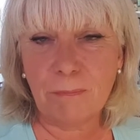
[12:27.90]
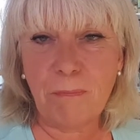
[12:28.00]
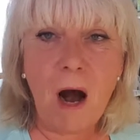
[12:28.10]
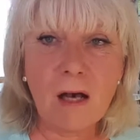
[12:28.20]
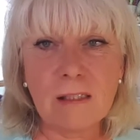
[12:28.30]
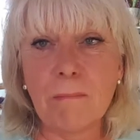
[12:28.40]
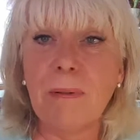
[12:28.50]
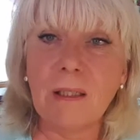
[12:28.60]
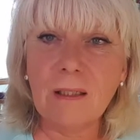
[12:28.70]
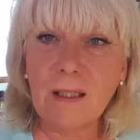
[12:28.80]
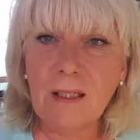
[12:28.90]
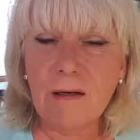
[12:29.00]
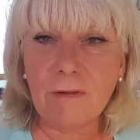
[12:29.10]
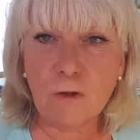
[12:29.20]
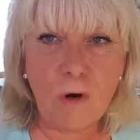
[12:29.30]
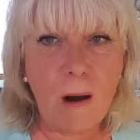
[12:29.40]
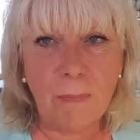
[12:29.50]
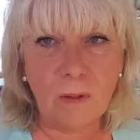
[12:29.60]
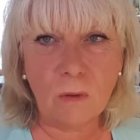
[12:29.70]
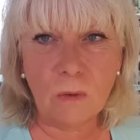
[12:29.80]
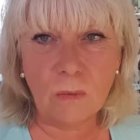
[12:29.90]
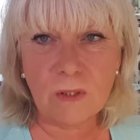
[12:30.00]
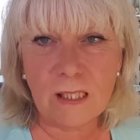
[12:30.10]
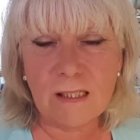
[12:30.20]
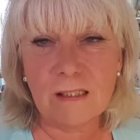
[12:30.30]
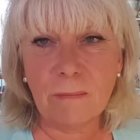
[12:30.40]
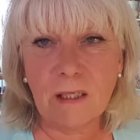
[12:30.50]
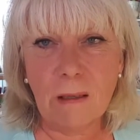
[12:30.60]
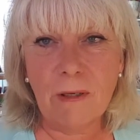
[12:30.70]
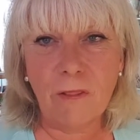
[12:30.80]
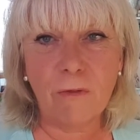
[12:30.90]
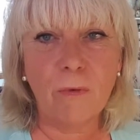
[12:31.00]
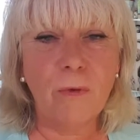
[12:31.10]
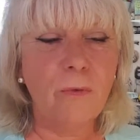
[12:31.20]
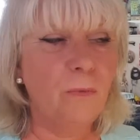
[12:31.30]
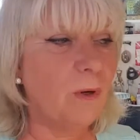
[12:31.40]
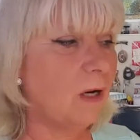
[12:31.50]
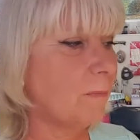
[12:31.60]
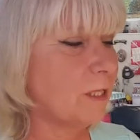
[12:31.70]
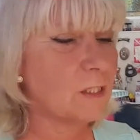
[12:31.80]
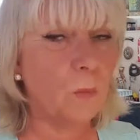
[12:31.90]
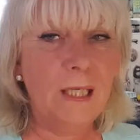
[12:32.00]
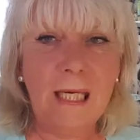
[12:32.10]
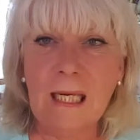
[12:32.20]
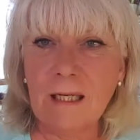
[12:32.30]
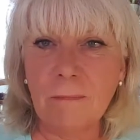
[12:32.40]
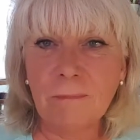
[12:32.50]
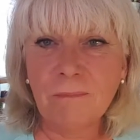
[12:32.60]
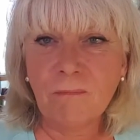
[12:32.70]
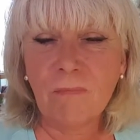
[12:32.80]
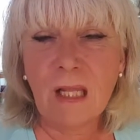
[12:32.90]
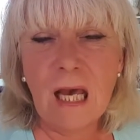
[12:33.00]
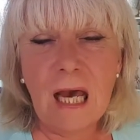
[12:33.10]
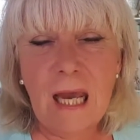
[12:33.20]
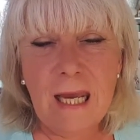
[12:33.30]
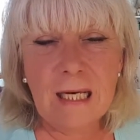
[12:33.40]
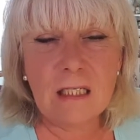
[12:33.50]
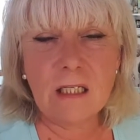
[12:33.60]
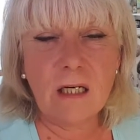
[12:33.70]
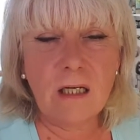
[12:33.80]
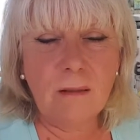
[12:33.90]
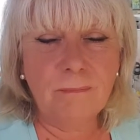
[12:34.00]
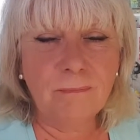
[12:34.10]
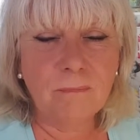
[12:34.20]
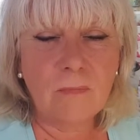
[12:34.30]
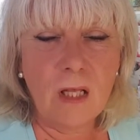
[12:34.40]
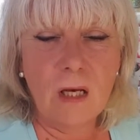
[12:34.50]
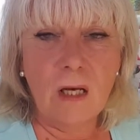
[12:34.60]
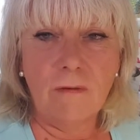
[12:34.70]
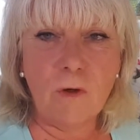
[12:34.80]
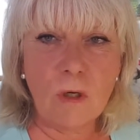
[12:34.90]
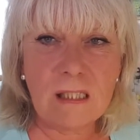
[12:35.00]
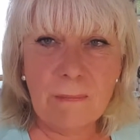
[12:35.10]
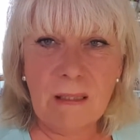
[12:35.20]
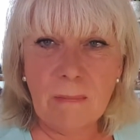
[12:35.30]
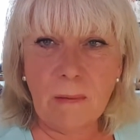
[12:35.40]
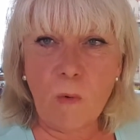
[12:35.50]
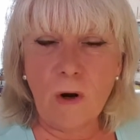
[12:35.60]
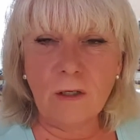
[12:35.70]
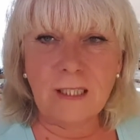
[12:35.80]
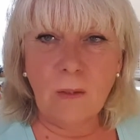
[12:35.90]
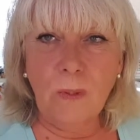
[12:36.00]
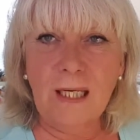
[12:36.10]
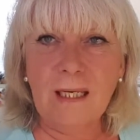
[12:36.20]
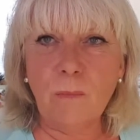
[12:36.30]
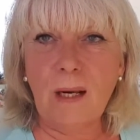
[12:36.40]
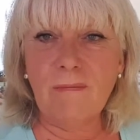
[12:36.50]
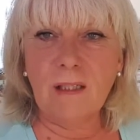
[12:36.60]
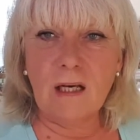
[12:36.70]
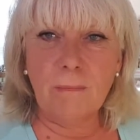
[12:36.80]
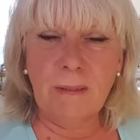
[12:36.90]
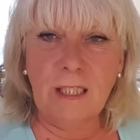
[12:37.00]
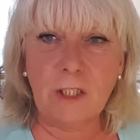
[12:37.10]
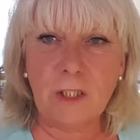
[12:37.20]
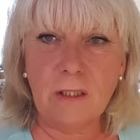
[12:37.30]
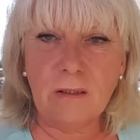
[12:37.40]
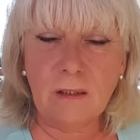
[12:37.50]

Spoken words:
possibility of a tropical system coming through this weekend. And, of course, it being Memorial Day weekend, we have a lot of beach